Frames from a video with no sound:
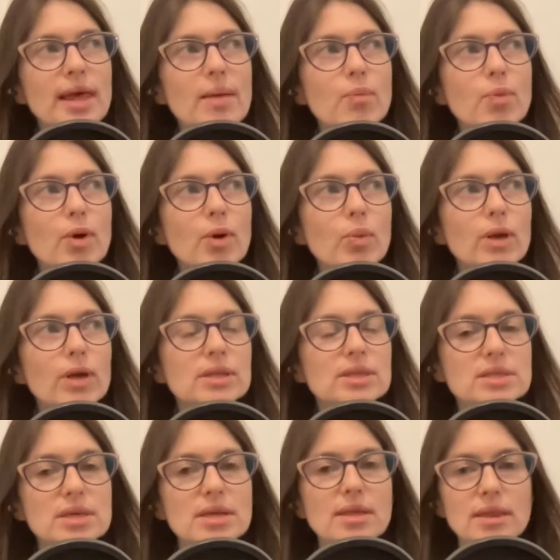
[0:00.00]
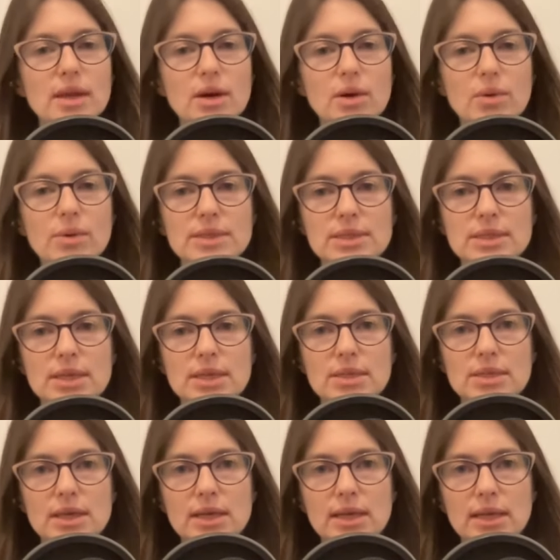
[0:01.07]
that point, we could see that there was
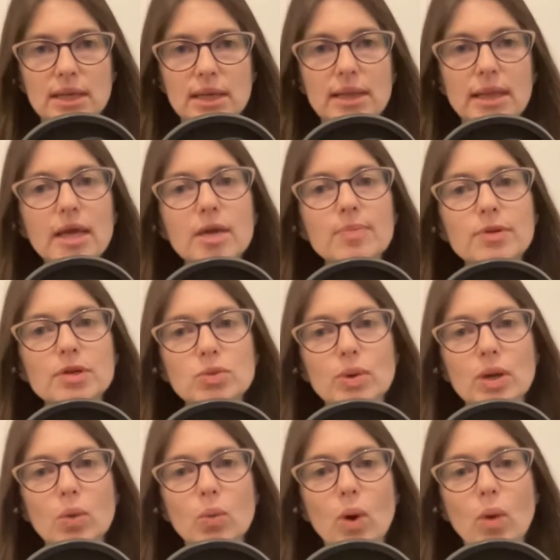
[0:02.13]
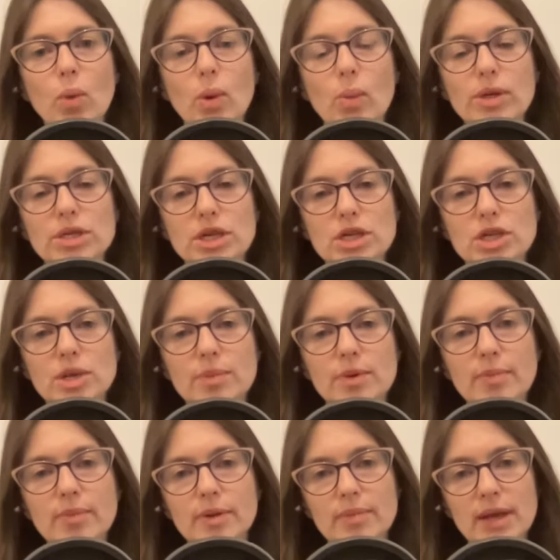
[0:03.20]
this link between what we were teaching
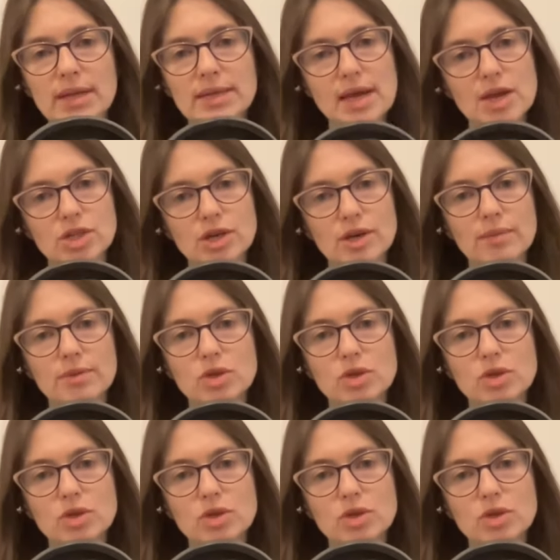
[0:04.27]
people in meditation.